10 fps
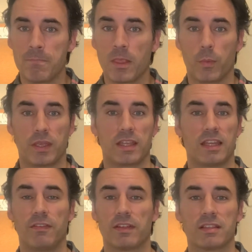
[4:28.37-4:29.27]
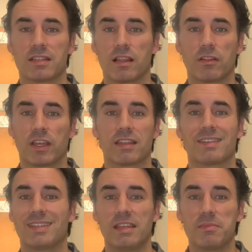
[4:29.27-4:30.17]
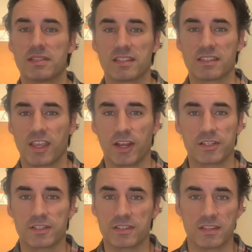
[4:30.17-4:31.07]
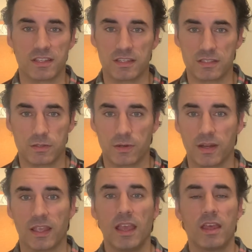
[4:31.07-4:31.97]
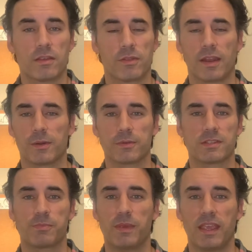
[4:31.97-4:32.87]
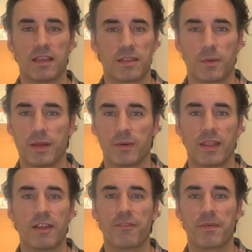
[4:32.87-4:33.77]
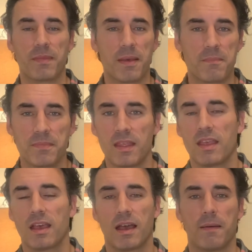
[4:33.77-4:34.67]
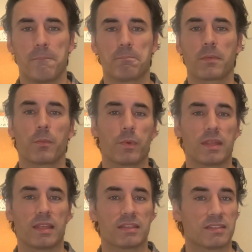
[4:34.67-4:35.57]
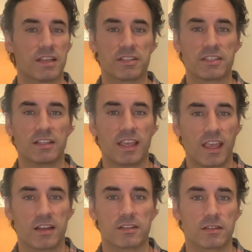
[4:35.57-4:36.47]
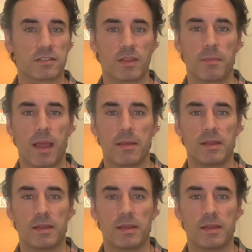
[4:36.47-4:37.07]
we can even look at the demons as characters in this story. Though they don't speak, though we don't hear from them, they're still a character. So they might